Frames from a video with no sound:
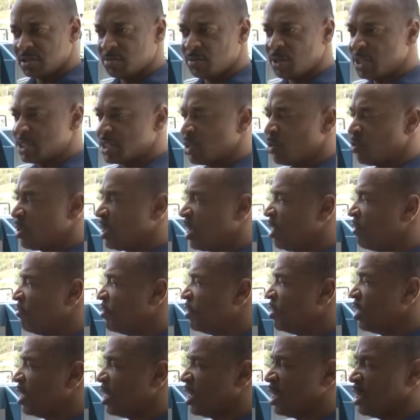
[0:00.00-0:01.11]
basically we have
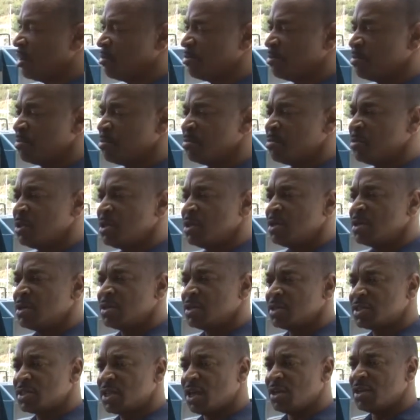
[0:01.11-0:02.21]
the, um,
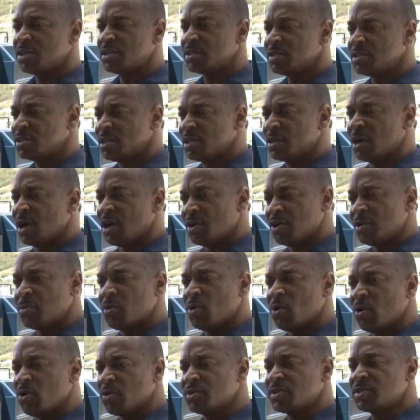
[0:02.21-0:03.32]
the solid, the, uh, the
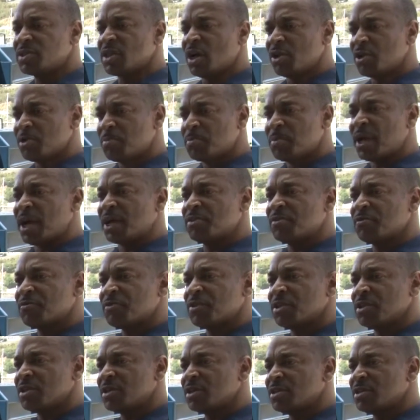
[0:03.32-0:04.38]
more solid part of the,